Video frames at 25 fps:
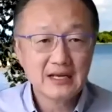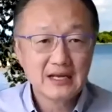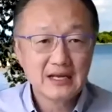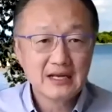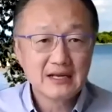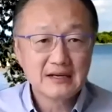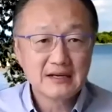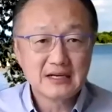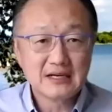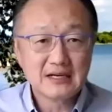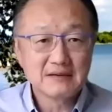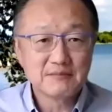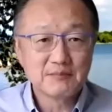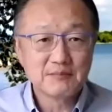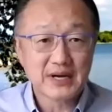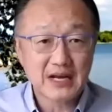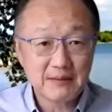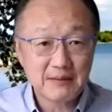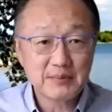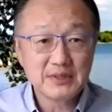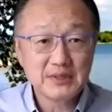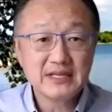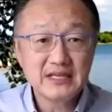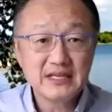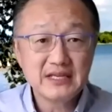but I
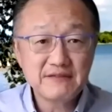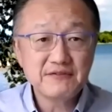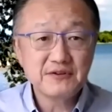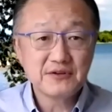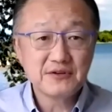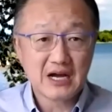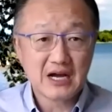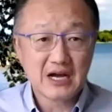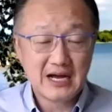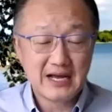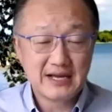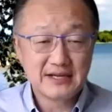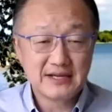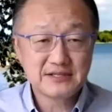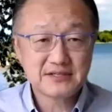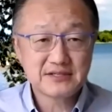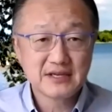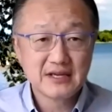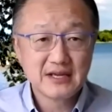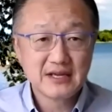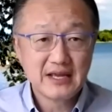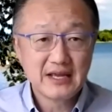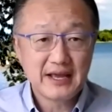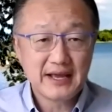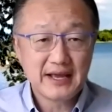believe you guys.
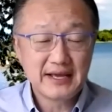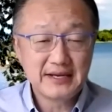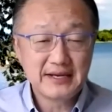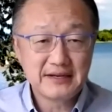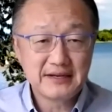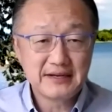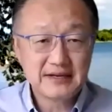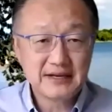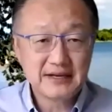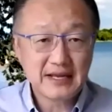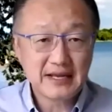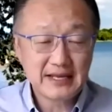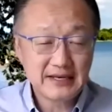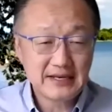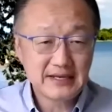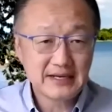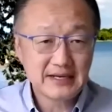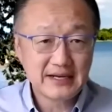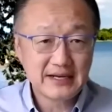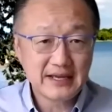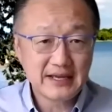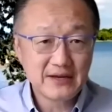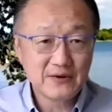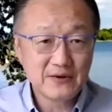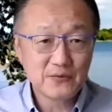And
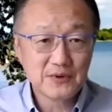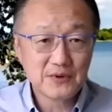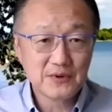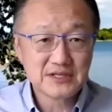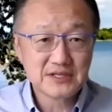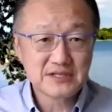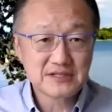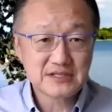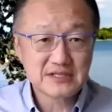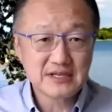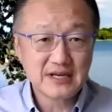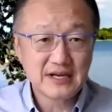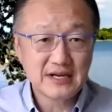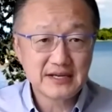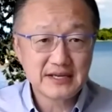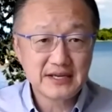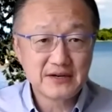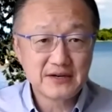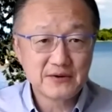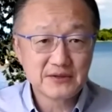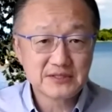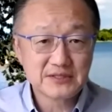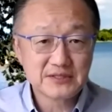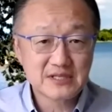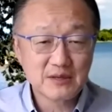it was, you
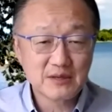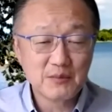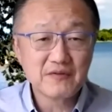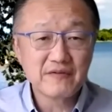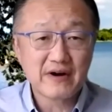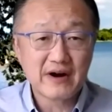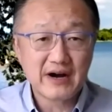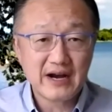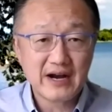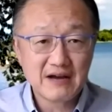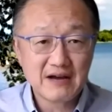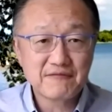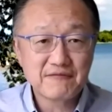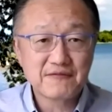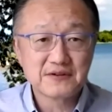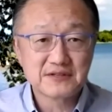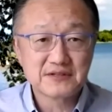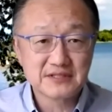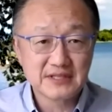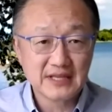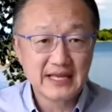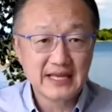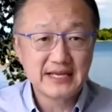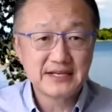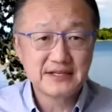know, some of our efforts
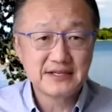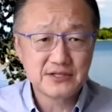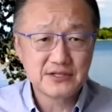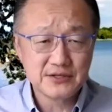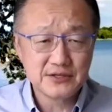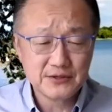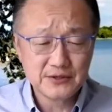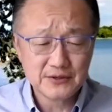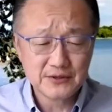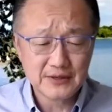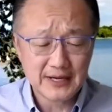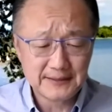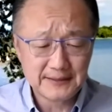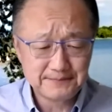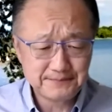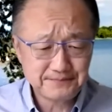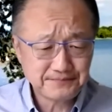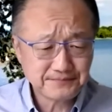led to